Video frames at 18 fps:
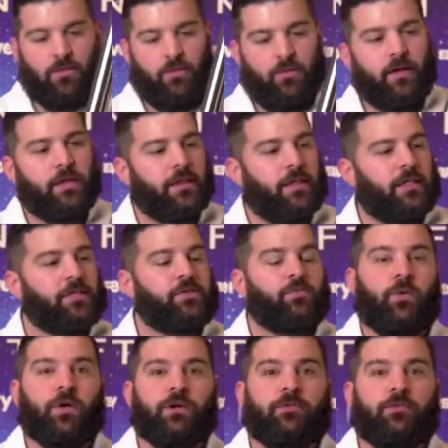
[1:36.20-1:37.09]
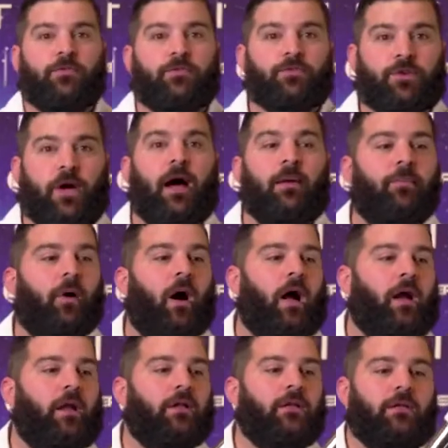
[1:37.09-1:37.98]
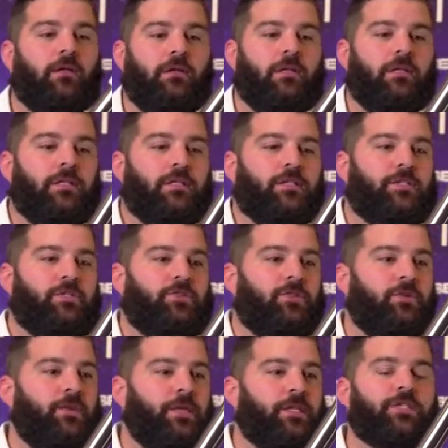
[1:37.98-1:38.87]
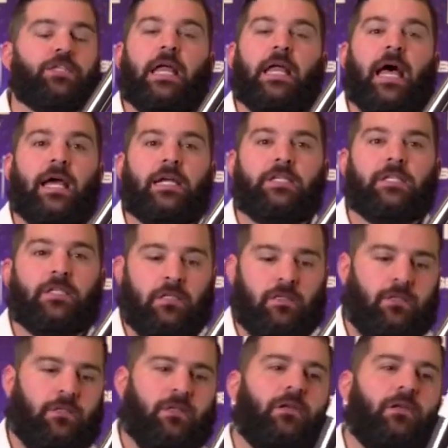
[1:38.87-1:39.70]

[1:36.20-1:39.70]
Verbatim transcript: with this wonderful tripod, it's two inch legs,